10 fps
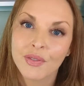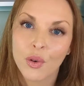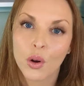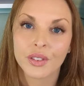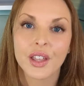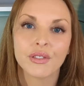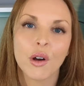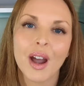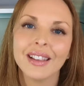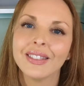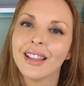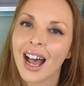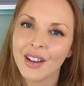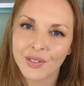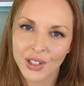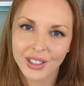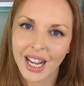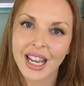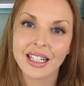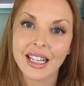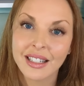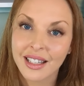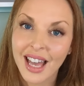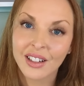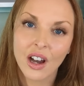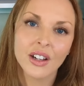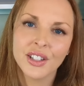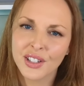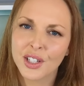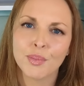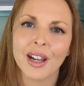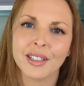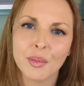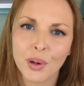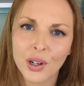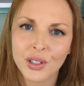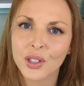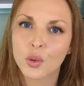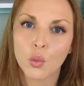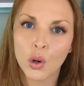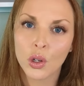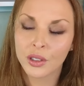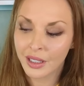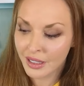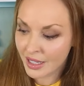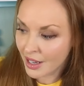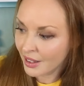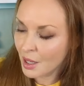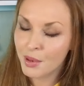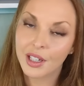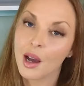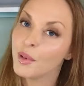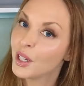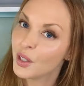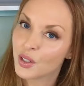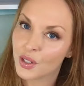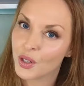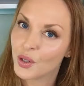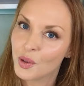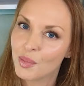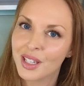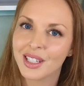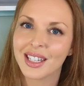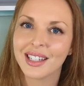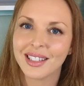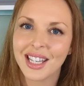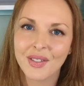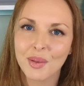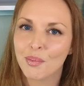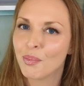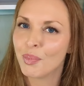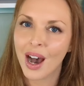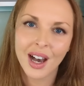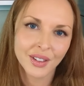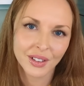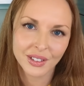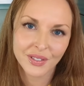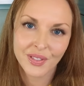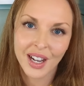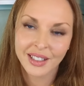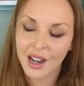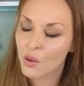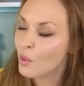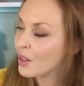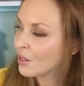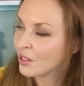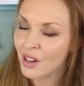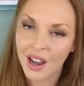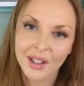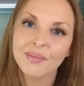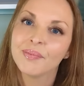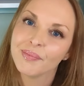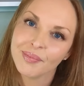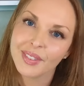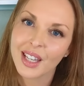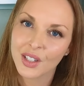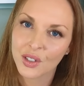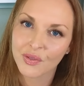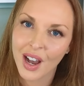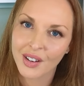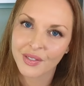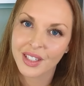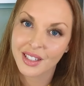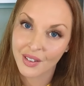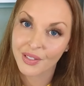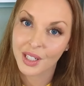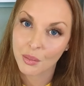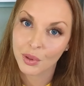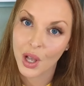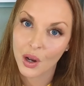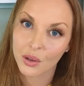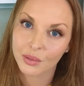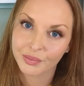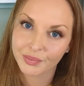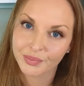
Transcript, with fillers: before they throw a live grenade into that unsuspecting person's world and suddenly becoming too busy to even bother to find out whether or not they survived the deafening blow.